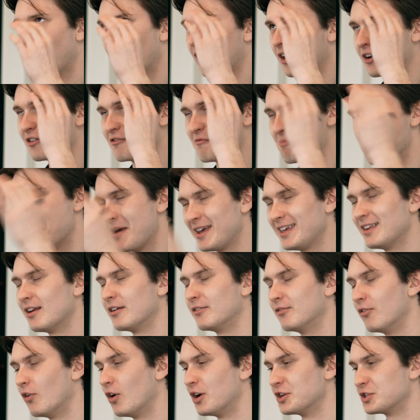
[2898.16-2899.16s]
kind of main
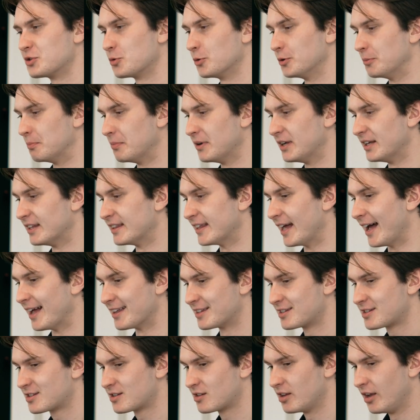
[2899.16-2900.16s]
advice would be
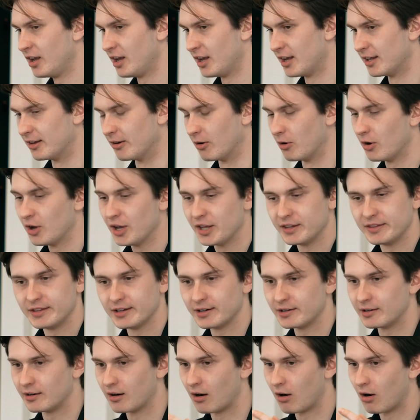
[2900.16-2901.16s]
that
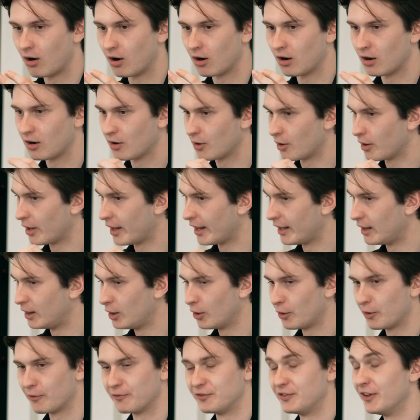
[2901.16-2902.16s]
there are a
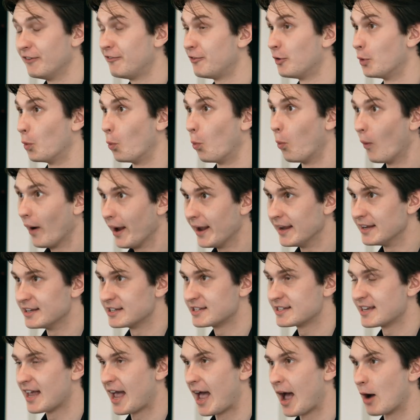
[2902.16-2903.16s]
lot of different
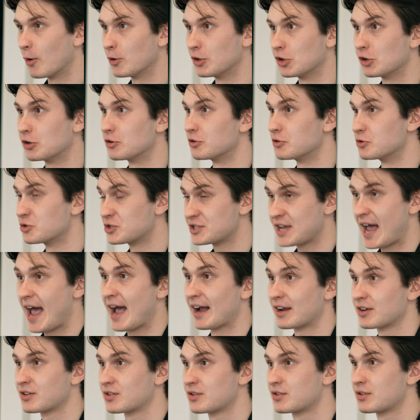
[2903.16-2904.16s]
ways how you could
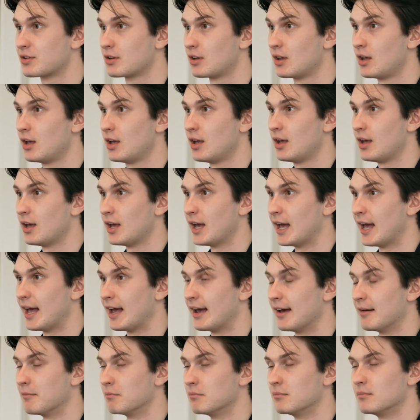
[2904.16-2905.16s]
tax
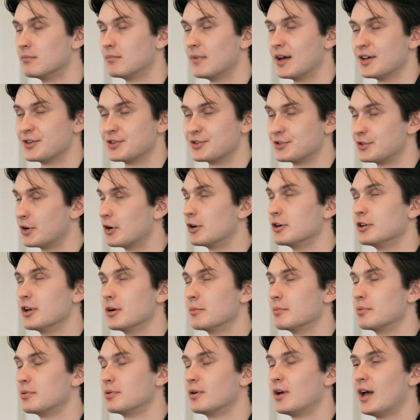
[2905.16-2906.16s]

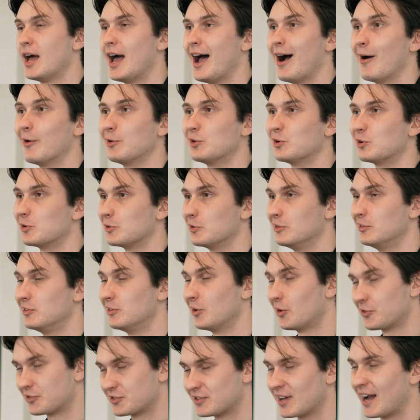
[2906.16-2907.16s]
startup, how you could
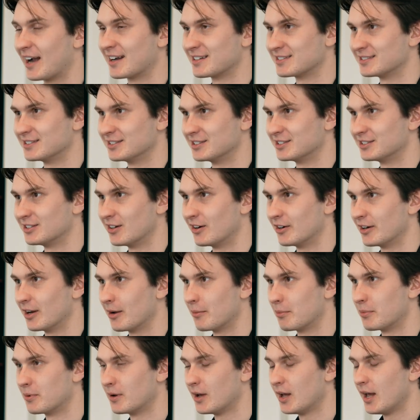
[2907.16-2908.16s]
not tax a startup.